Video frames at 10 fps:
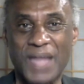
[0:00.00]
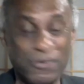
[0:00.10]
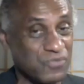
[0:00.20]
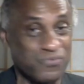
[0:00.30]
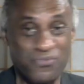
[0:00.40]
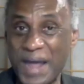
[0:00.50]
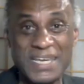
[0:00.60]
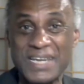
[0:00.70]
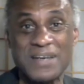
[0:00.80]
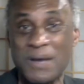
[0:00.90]
I was
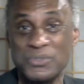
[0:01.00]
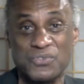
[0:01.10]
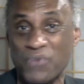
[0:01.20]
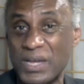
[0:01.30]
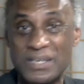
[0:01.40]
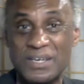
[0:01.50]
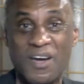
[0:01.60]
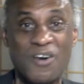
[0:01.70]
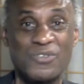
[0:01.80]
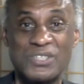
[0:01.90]
right here. I was ready
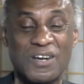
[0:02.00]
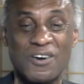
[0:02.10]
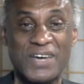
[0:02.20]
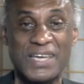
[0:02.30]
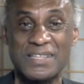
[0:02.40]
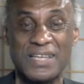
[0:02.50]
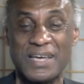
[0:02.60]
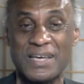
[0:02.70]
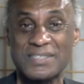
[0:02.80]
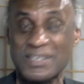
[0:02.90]
to go, and
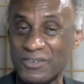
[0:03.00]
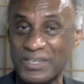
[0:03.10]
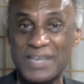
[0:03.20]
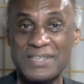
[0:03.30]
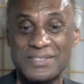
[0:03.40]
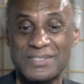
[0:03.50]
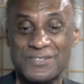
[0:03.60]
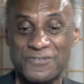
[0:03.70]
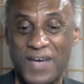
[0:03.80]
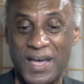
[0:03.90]
I said, okay,
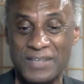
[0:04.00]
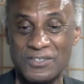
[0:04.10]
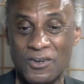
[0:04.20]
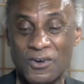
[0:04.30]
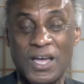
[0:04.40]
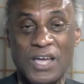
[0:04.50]
this is fine.